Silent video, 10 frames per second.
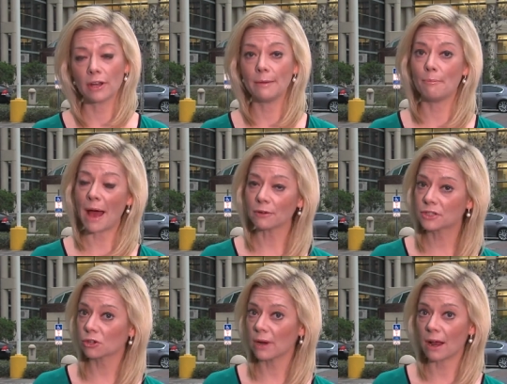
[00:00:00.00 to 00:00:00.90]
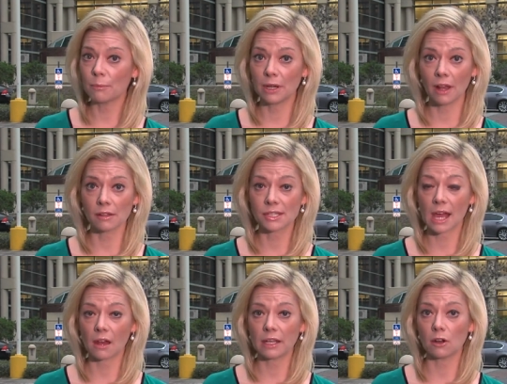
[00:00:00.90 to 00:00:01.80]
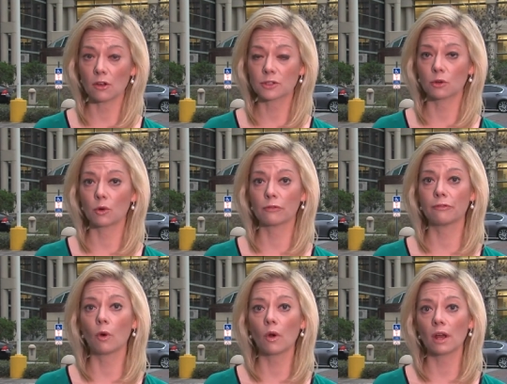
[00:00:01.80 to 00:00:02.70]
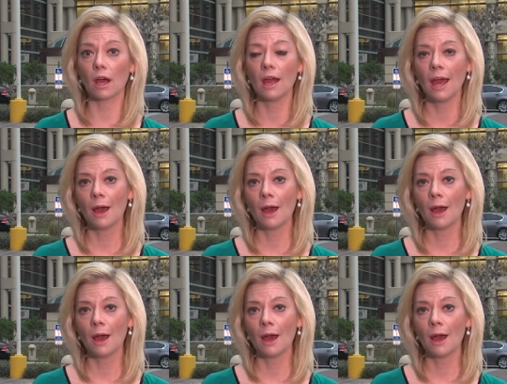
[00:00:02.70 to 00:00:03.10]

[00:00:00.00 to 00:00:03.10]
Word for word: He bounced around Pinellas County and also North Florida,